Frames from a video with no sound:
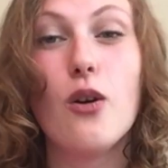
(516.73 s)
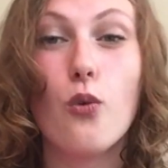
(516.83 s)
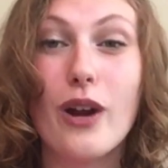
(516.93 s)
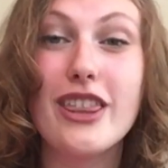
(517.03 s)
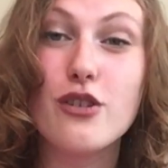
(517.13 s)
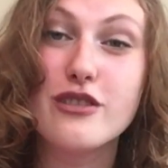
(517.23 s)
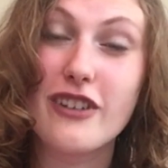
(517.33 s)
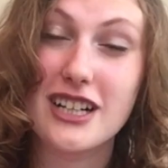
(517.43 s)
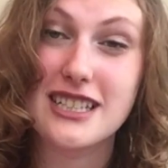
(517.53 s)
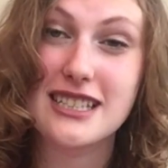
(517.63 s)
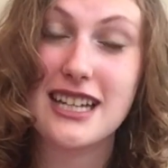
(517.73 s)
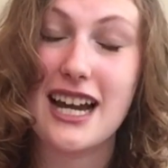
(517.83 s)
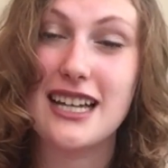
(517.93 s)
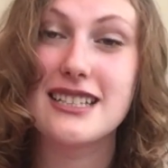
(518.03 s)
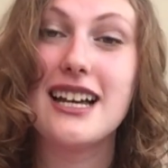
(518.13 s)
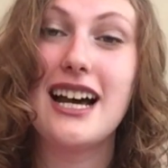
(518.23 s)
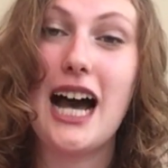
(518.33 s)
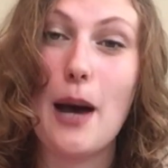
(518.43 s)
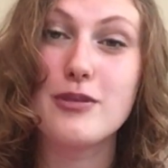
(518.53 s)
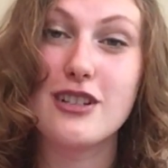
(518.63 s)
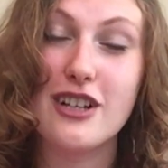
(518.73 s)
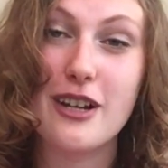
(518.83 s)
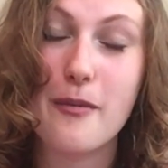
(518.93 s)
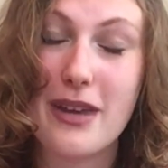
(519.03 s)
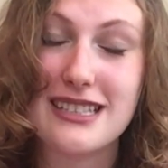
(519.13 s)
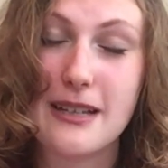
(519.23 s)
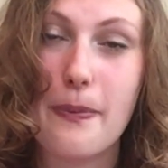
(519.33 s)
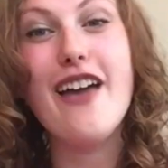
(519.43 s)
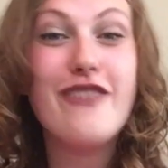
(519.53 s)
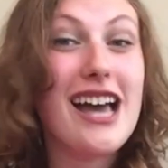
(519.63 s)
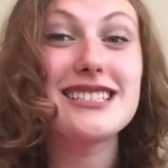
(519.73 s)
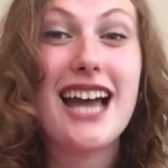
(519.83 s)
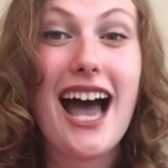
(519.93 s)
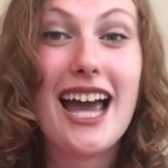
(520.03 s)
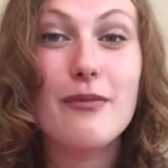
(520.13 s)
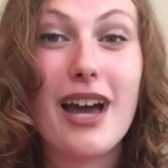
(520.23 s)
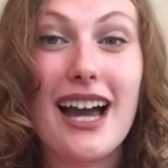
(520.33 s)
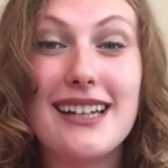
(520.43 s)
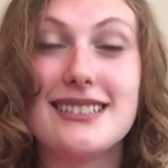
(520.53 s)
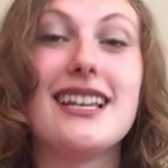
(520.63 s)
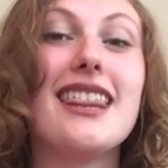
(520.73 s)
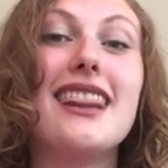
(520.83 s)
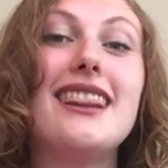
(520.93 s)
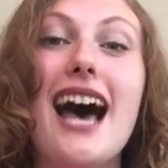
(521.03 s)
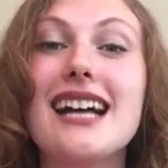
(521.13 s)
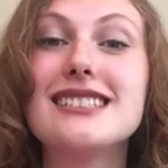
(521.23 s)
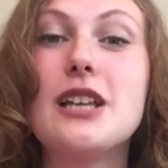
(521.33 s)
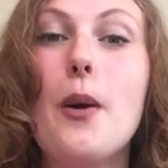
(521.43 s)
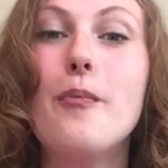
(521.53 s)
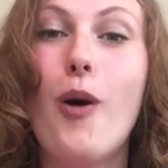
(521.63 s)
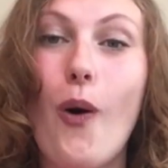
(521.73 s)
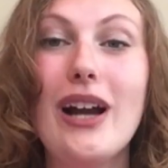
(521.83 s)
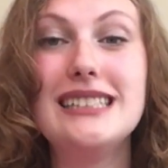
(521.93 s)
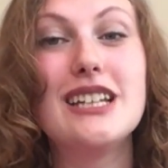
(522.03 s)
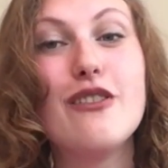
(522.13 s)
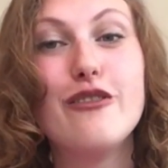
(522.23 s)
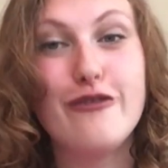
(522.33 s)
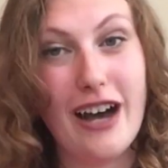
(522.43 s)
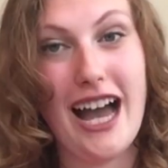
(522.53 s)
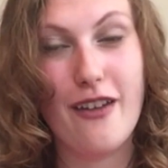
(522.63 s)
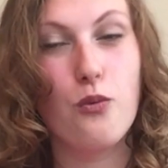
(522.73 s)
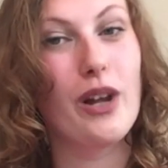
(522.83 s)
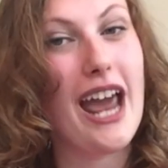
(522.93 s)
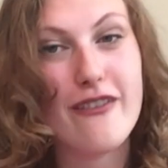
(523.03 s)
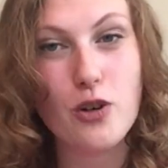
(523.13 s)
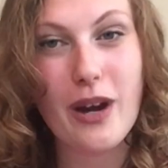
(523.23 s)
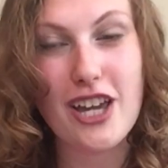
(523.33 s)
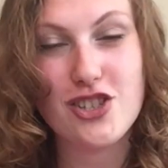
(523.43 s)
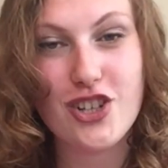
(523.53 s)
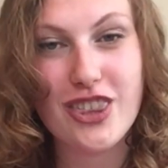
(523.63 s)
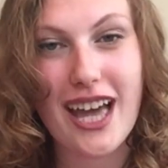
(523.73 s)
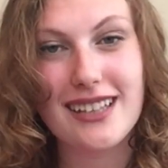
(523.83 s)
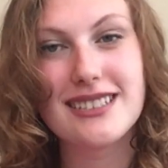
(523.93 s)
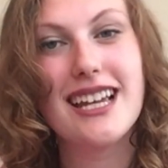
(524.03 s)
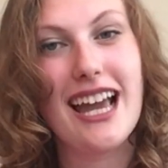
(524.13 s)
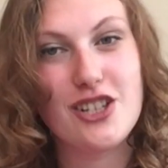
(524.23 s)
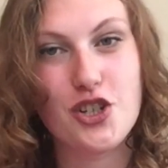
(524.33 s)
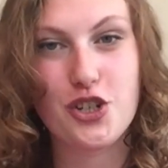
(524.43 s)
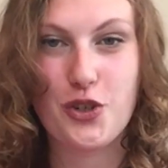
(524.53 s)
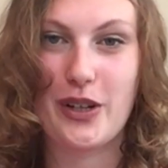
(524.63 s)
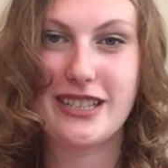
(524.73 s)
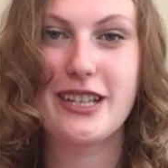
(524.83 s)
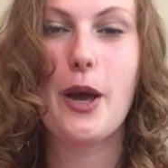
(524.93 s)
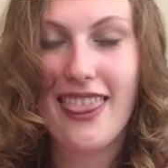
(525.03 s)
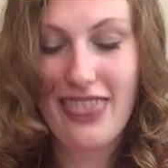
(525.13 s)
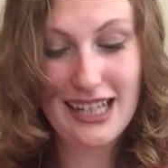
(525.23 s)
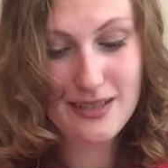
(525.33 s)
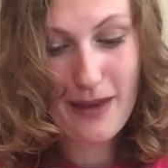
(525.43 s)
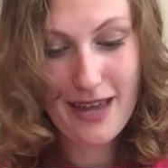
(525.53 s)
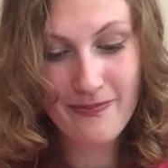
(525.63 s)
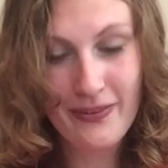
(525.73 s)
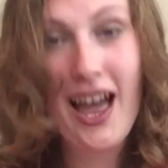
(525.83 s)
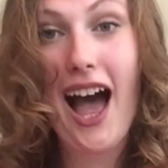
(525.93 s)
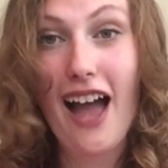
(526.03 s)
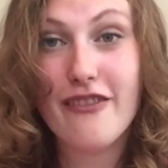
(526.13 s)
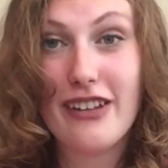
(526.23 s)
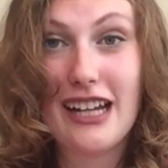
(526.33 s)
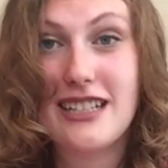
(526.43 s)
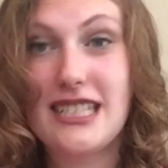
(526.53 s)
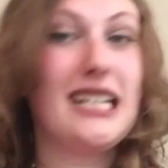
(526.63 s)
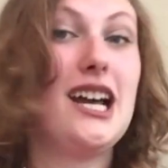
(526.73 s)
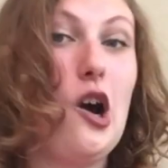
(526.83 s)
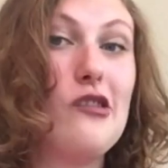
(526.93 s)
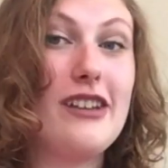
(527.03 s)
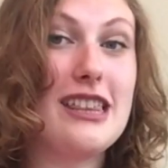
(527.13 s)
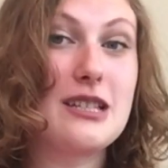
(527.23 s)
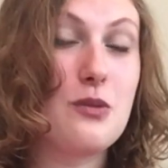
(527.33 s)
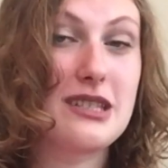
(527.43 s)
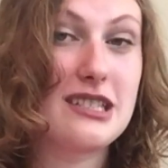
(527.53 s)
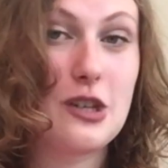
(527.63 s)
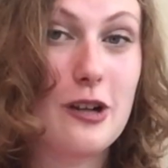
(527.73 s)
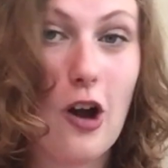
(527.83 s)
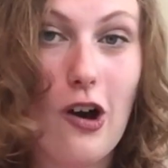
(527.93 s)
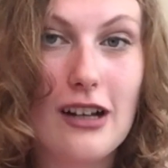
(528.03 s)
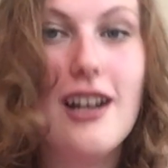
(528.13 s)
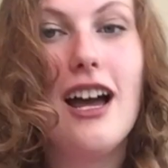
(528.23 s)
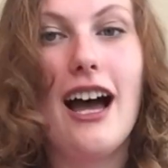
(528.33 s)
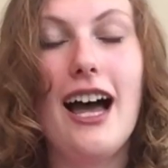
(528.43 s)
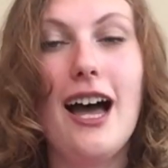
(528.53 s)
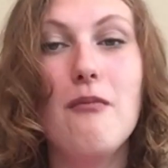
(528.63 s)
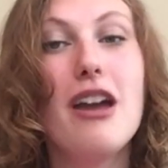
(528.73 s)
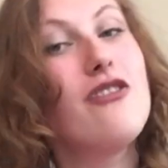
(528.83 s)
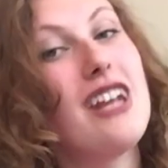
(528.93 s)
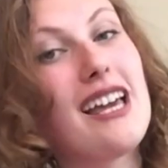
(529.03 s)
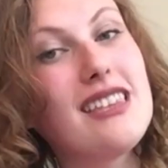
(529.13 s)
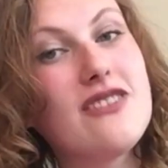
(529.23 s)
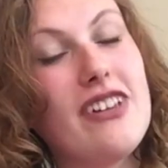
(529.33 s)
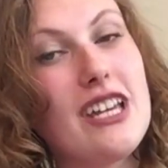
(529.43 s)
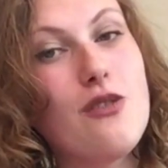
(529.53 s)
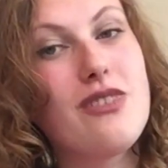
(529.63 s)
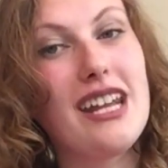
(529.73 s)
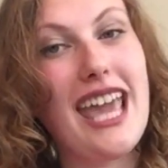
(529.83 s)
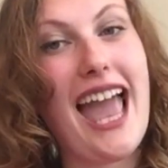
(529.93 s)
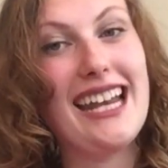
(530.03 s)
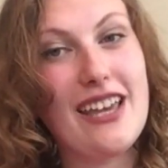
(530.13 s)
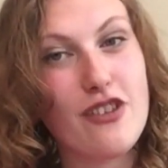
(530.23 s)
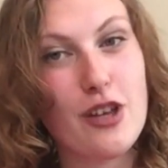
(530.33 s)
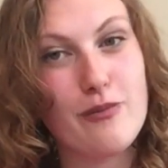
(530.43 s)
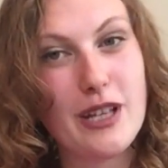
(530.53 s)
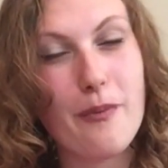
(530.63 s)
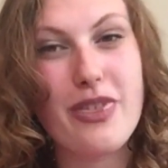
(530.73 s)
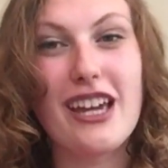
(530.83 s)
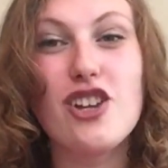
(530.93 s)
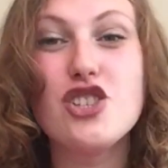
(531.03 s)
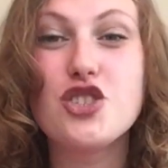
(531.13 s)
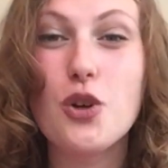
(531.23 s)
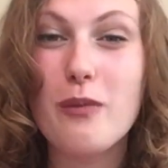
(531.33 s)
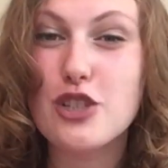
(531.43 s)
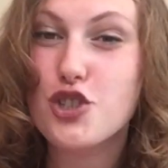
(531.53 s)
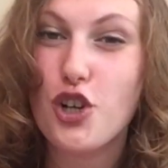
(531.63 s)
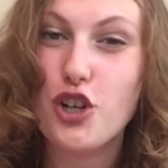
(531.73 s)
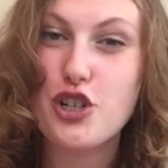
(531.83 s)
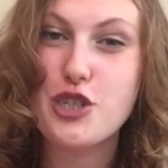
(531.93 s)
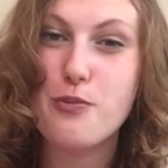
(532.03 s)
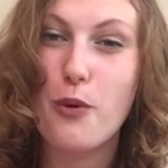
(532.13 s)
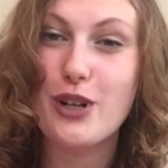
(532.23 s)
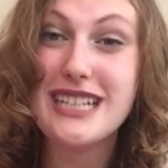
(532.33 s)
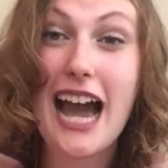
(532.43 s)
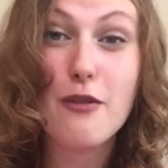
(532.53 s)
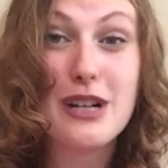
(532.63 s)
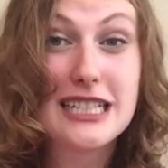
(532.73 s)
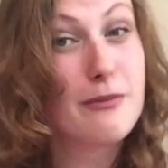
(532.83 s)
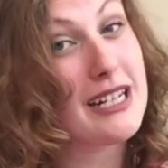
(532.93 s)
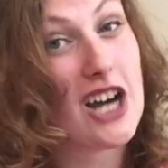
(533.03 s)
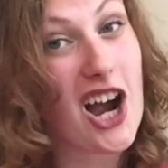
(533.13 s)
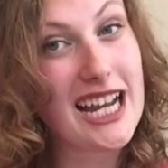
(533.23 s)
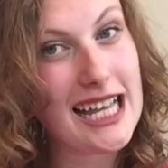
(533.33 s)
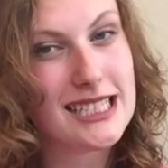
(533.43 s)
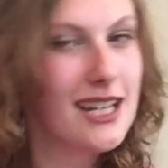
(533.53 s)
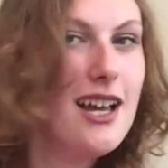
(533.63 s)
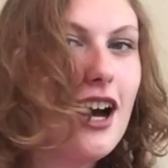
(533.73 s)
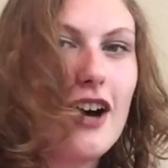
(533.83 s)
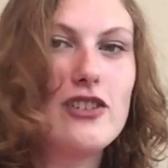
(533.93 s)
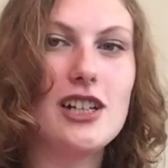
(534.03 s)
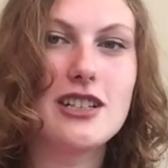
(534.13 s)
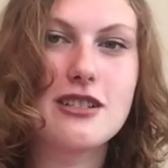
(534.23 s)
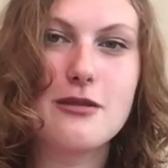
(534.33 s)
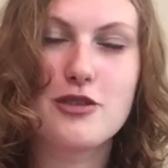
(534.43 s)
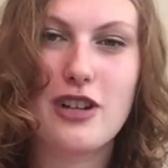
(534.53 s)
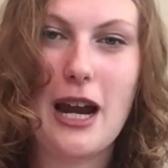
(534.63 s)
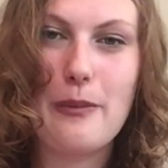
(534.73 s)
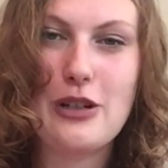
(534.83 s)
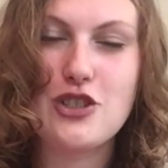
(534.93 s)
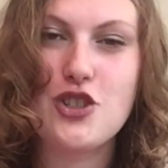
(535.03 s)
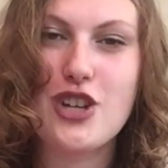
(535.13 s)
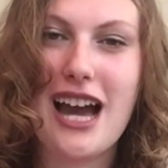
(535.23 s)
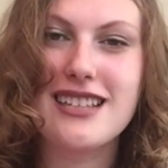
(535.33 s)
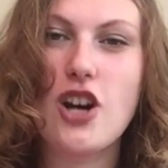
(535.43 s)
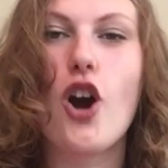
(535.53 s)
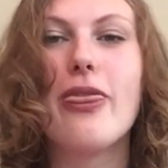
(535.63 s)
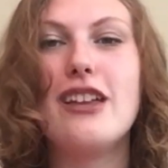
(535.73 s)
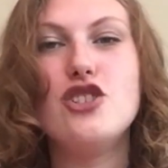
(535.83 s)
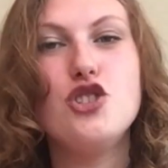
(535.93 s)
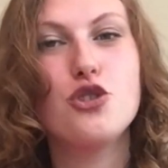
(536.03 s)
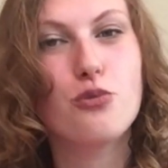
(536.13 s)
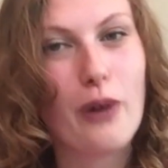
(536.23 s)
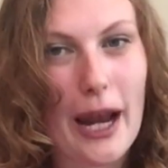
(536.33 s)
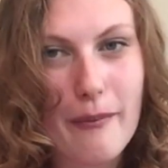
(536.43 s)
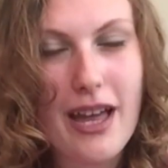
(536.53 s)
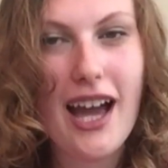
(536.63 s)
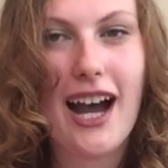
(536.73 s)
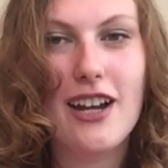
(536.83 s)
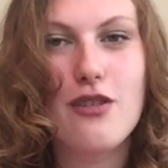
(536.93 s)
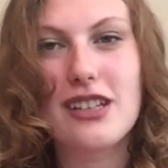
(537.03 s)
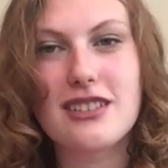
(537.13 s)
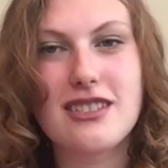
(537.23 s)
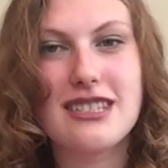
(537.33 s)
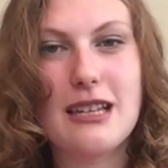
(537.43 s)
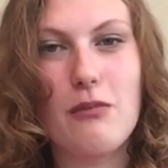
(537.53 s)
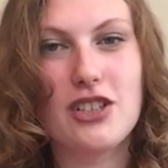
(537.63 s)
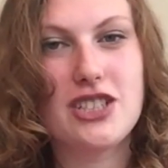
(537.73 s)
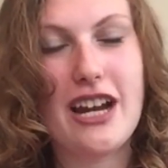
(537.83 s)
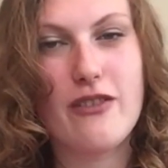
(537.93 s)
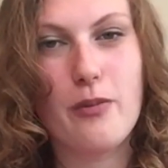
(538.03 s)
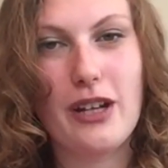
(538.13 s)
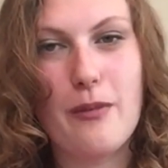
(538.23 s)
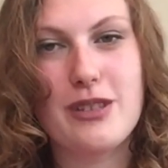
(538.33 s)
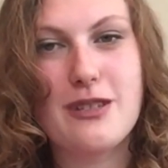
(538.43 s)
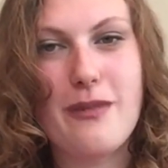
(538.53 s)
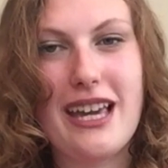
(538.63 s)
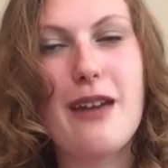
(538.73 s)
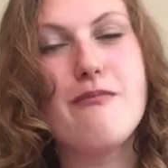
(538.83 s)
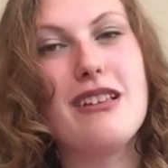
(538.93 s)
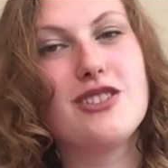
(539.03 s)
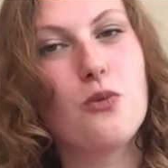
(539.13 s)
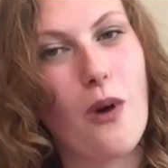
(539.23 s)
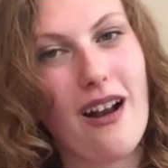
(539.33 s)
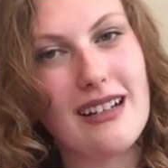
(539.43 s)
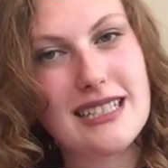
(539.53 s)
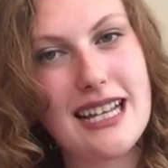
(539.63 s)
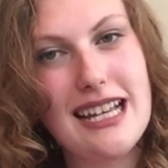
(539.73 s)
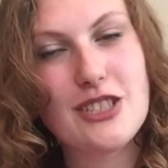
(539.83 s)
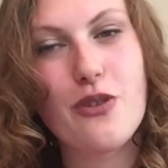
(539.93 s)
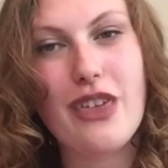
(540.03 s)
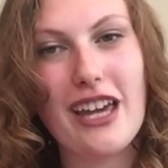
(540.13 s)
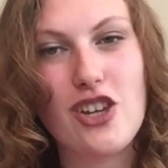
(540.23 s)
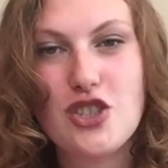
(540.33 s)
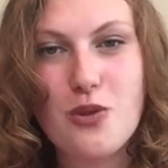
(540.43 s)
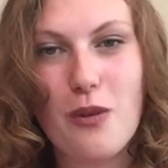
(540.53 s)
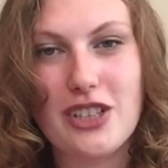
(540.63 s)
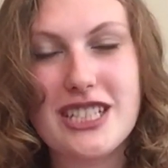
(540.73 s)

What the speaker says: Read those verses, guys. Absolutely amazing. Invest time, guys. That's point 5. Whatever way you do that is your choice. That's me. I'm finished. Hopefully this wasn't too long. If you liked this video, then again, give a thumbs up. Thank you so much to all your support. I reached my target of 100 subscribers. You guys are the dream. I know that doesn't seem much to everybody, but to me, it means the world. So thank you so much.